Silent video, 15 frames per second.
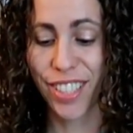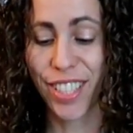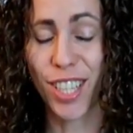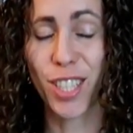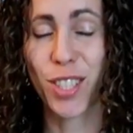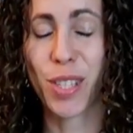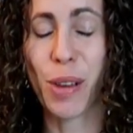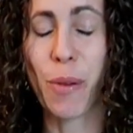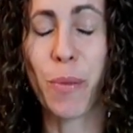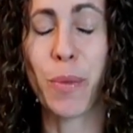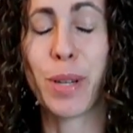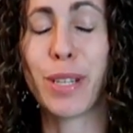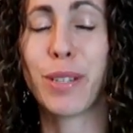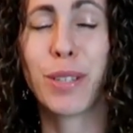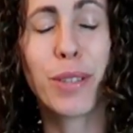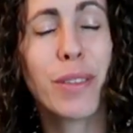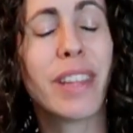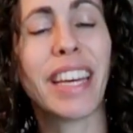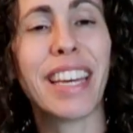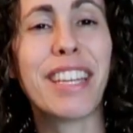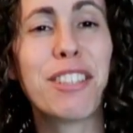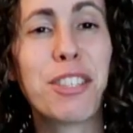You guys, when you do
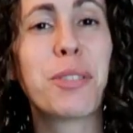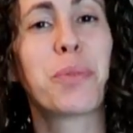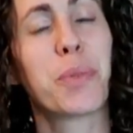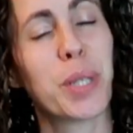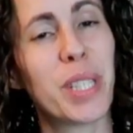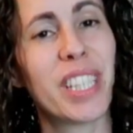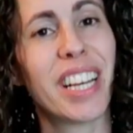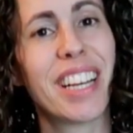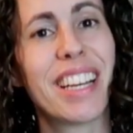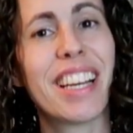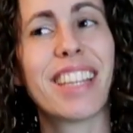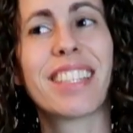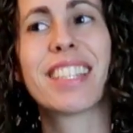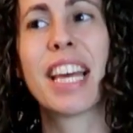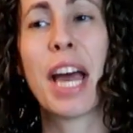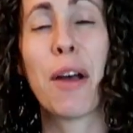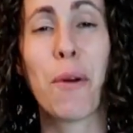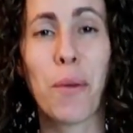this, you realize